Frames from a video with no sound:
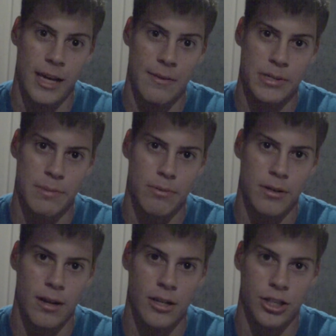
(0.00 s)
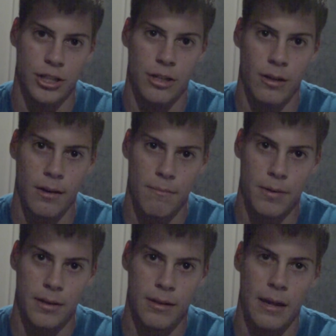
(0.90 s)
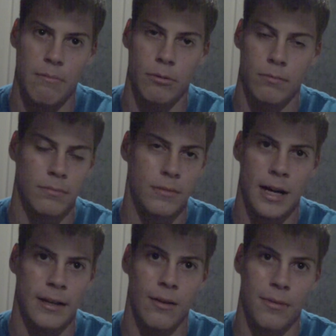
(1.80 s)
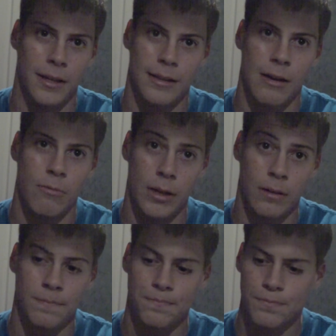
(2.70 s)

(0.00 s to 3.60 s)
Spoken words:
The game is in production, but they will. I don't think they will.